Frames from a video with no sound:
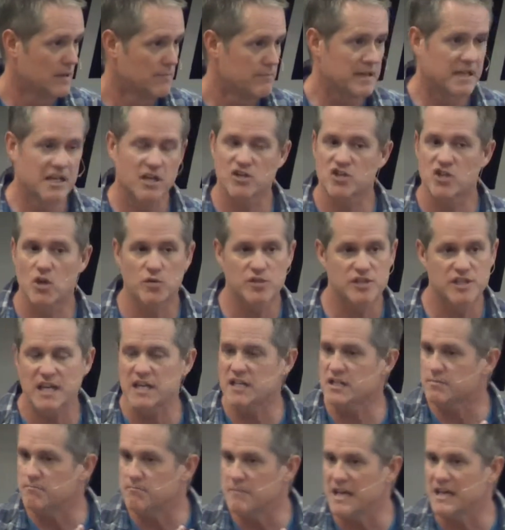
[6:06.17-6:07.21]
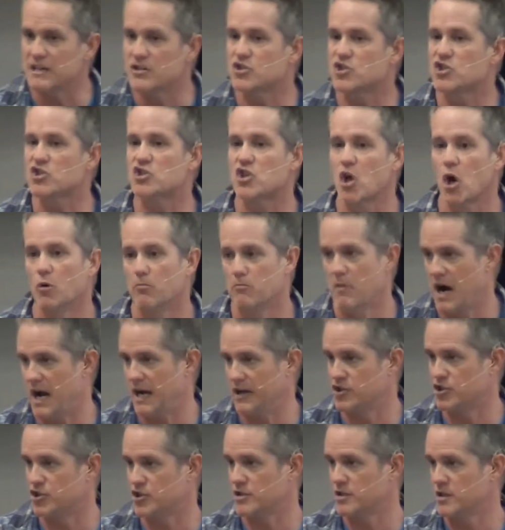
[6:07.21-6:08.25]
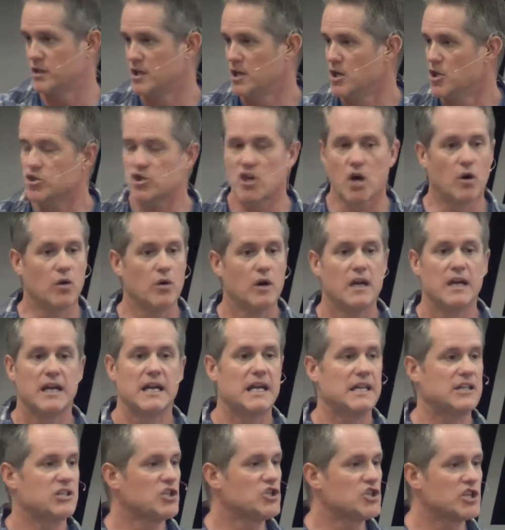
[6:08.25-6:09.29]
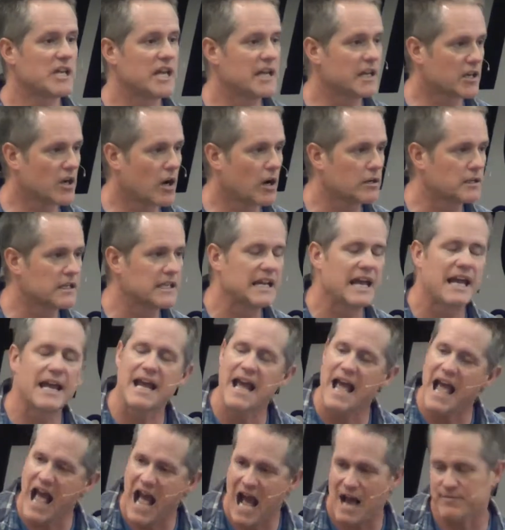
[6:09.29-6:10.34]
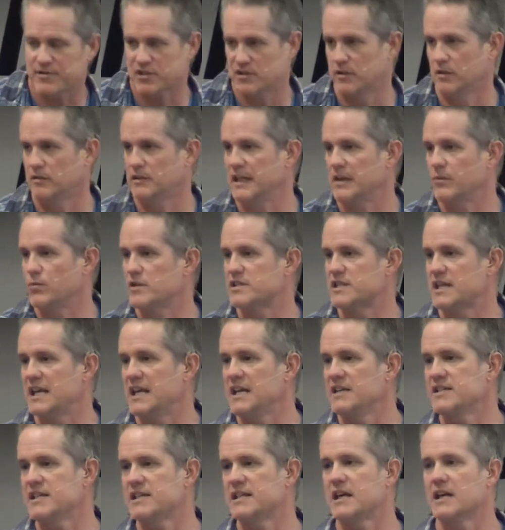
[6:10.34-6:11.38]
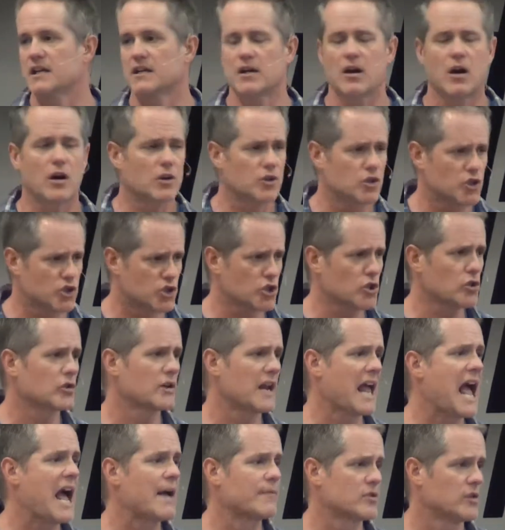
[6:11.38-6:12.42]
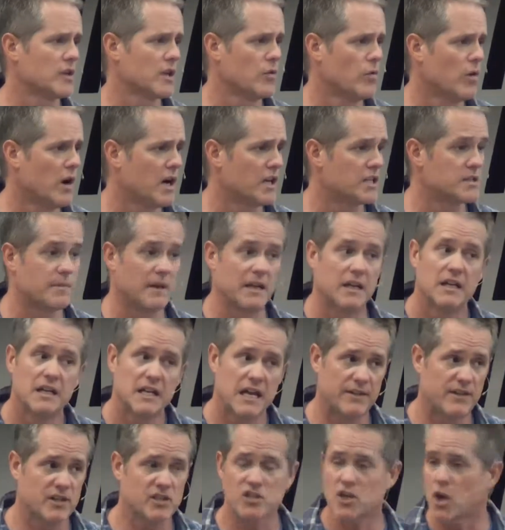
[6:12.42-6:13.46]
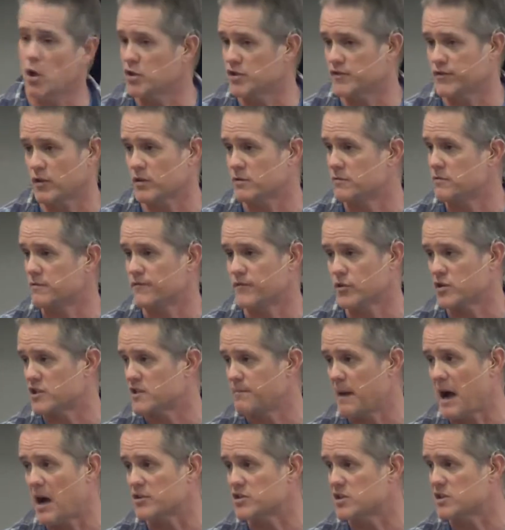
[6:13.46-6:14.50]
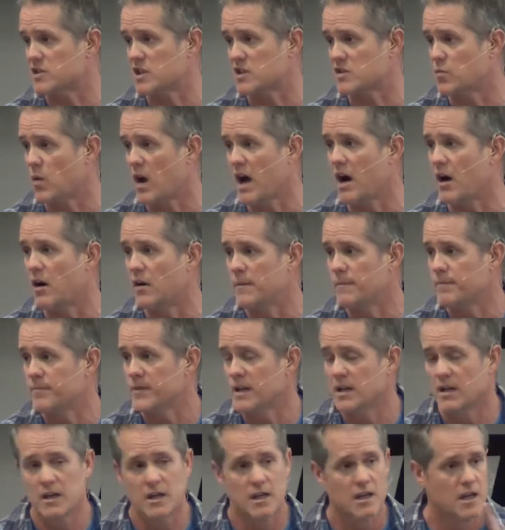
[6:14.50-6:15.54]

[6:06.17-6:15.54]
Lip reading: Because those things mean so much. So, did you get a card today? Absolutely. Was it easy to get a card? Sure, as it was. And this goes for spouses as well.